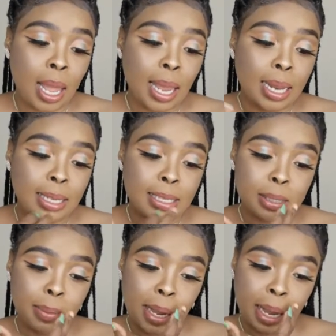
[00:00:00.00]
and it's
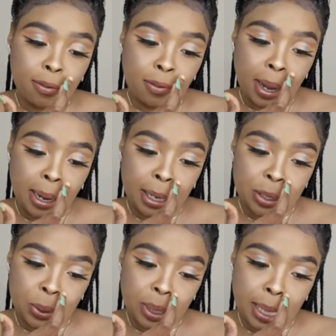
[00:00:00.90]
makeup for a
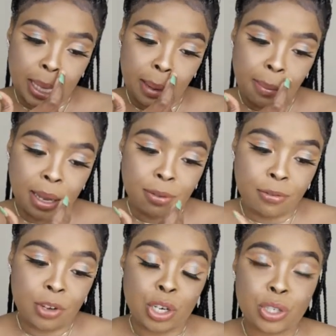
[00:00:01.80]
natural and a matte
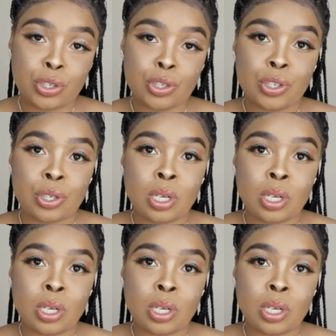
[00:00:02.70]
finish.